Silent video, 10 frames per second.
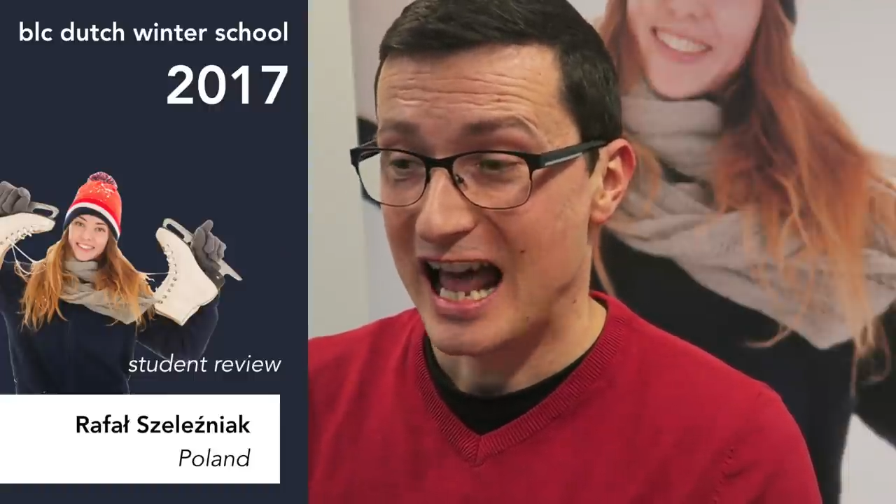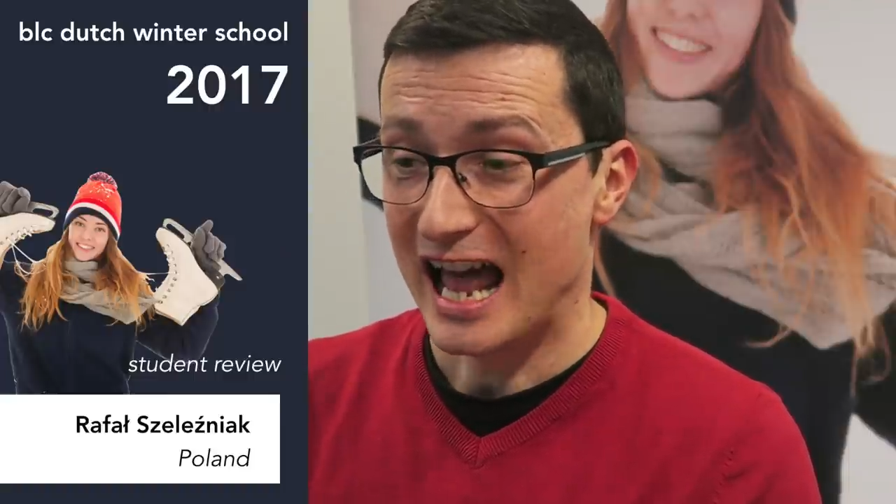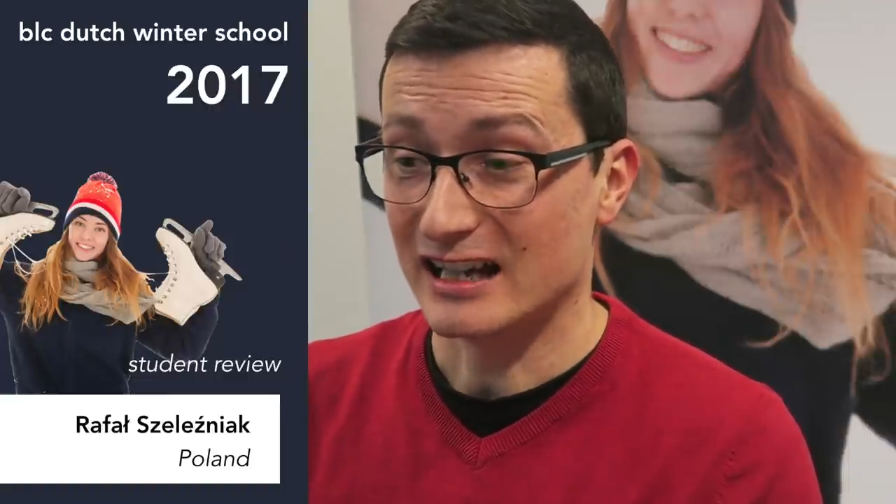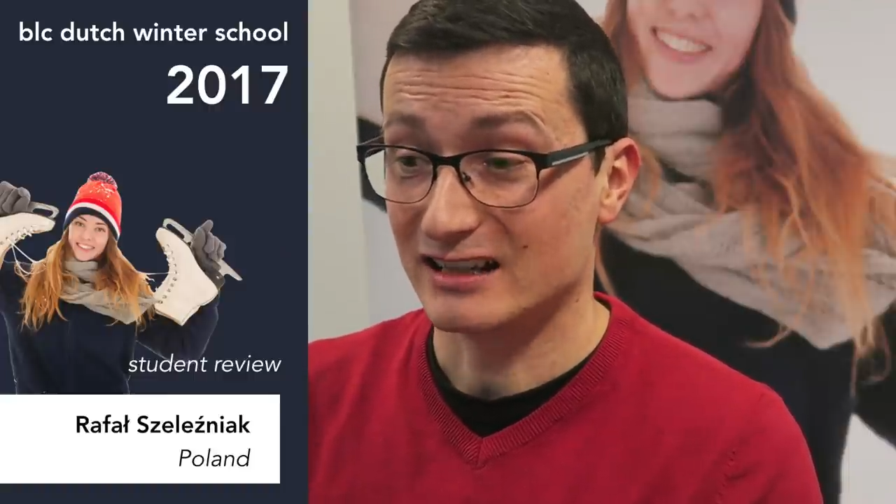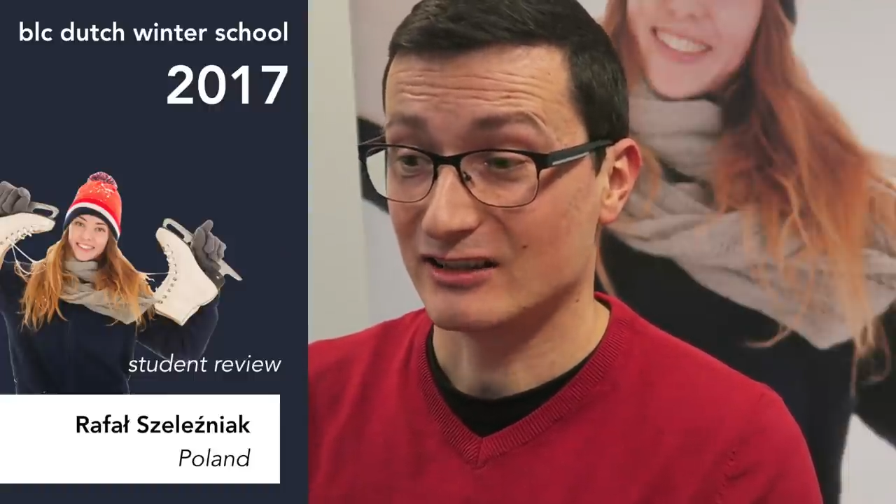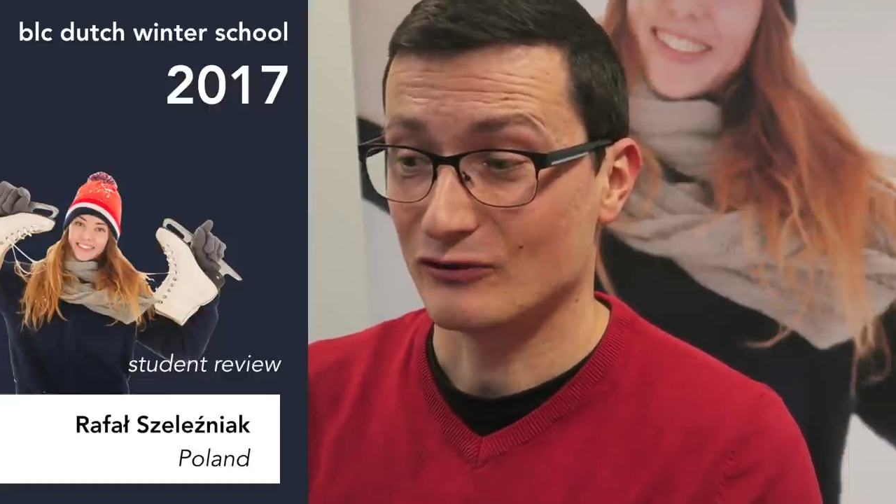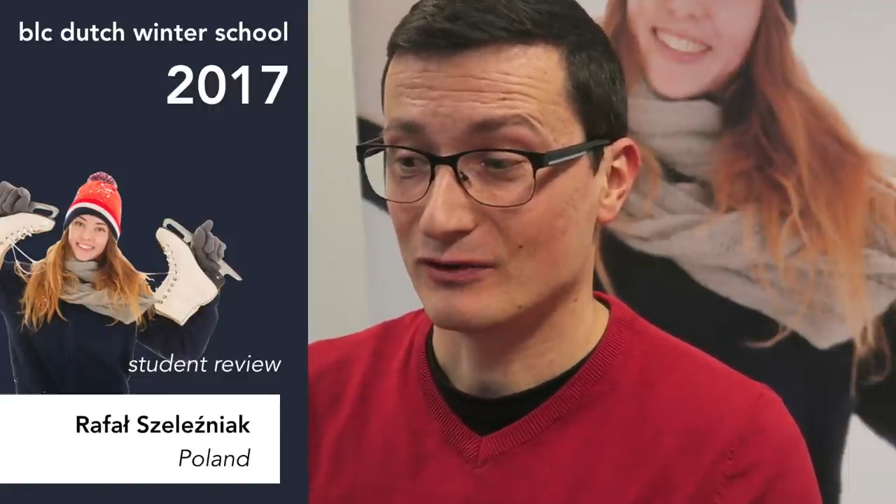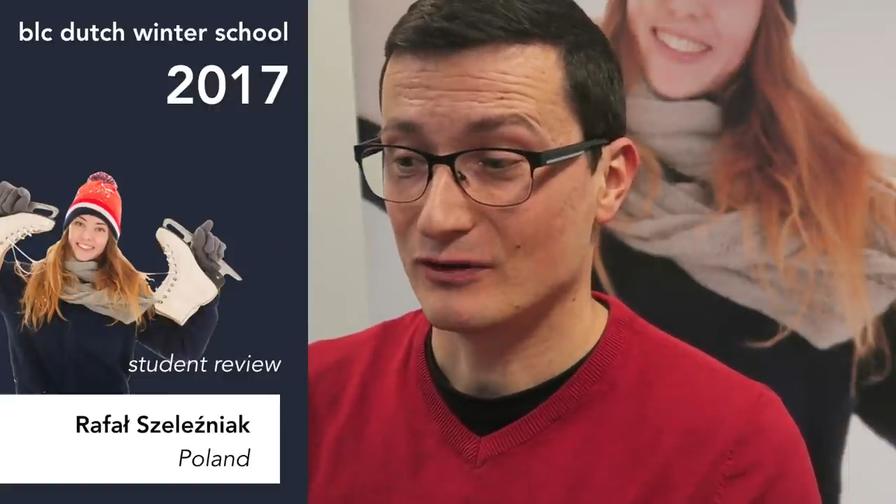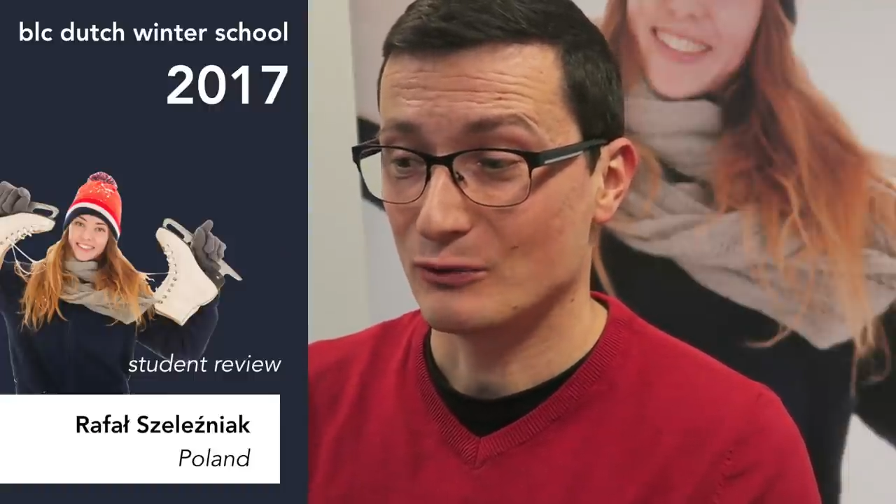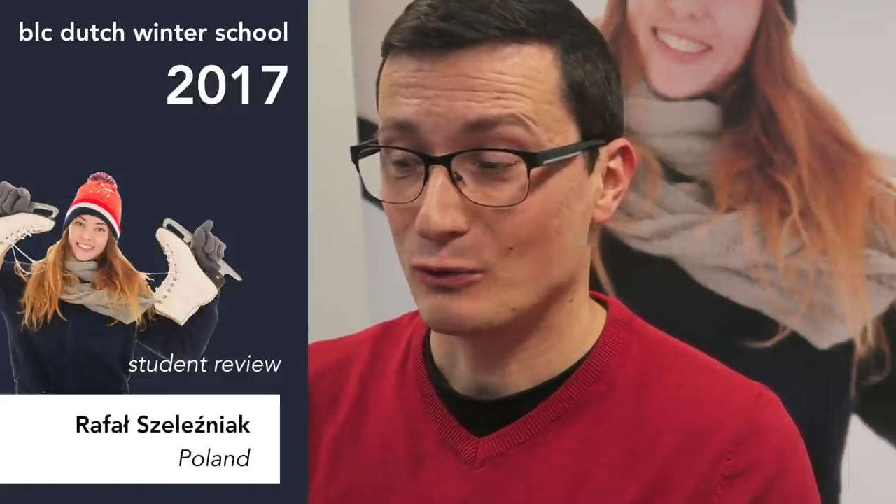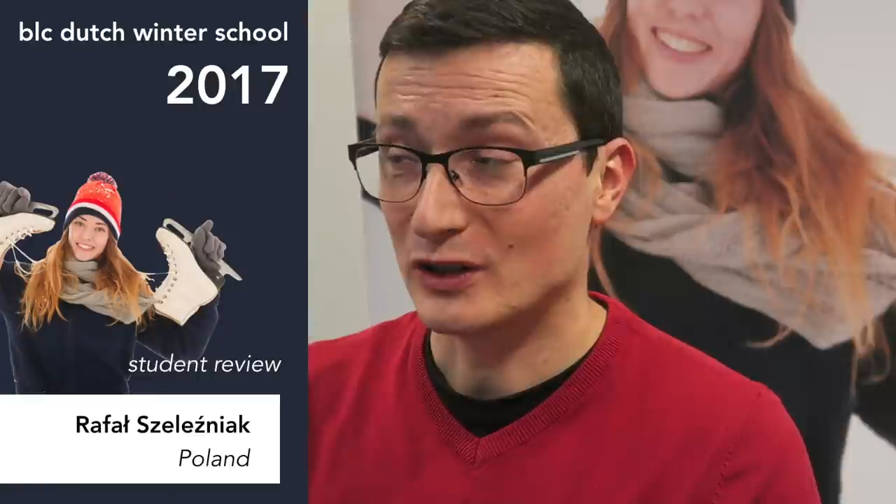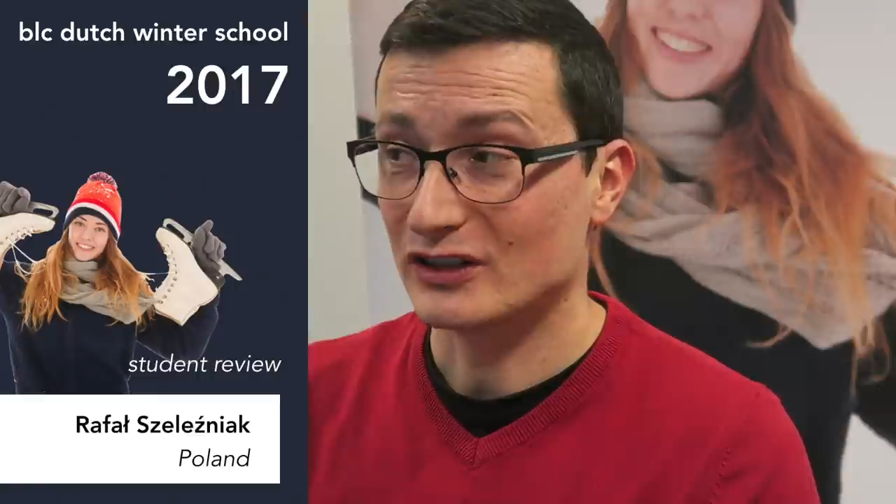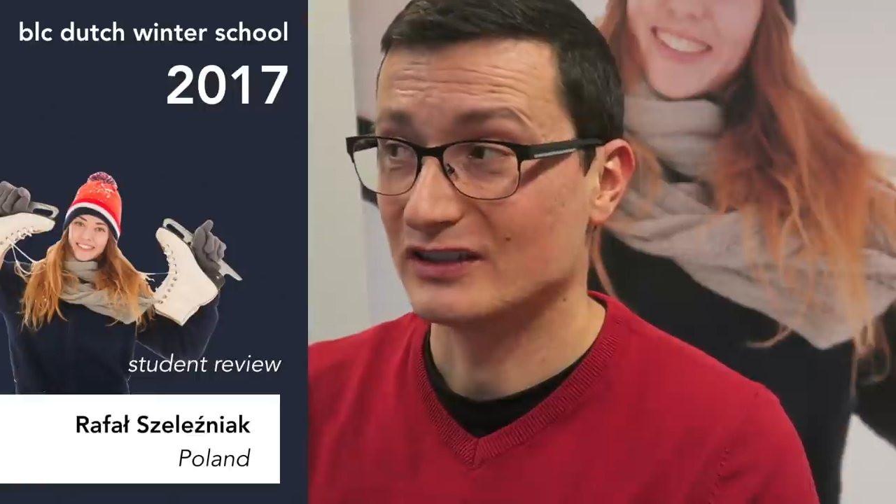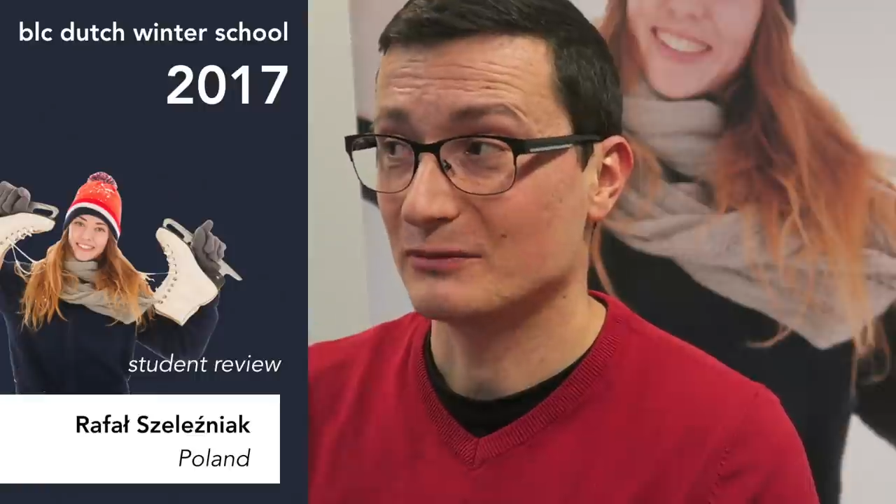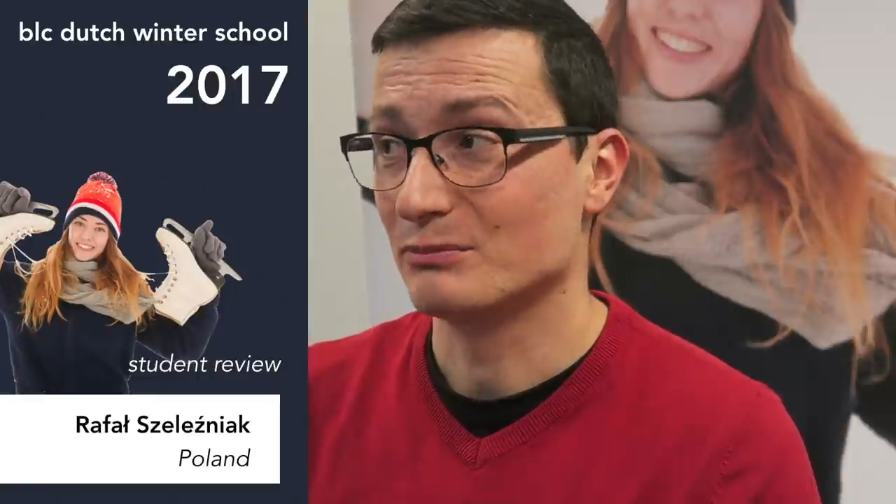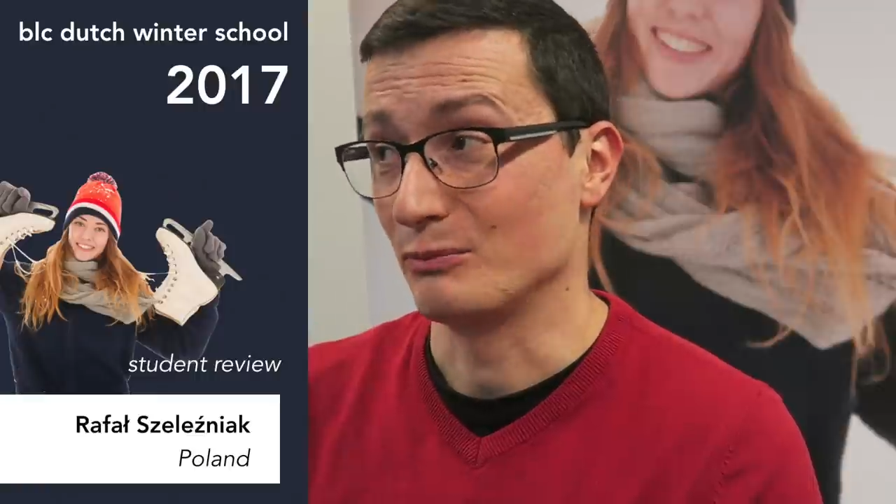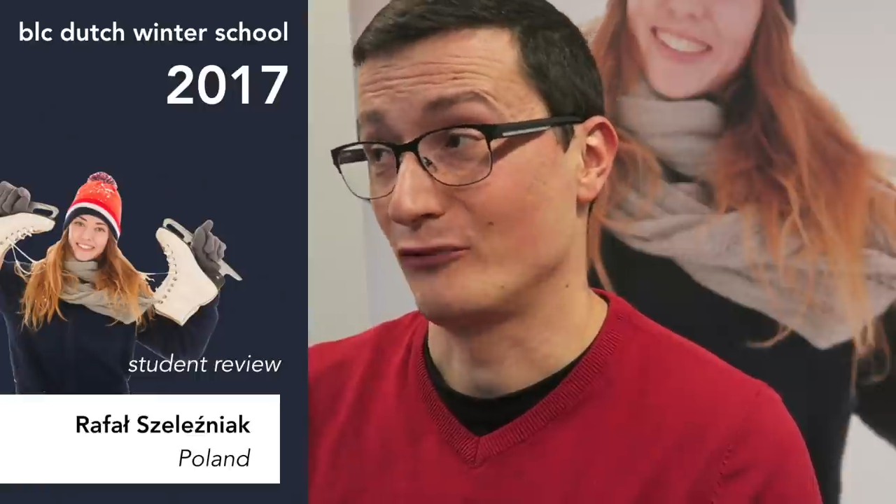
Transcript: And what is the,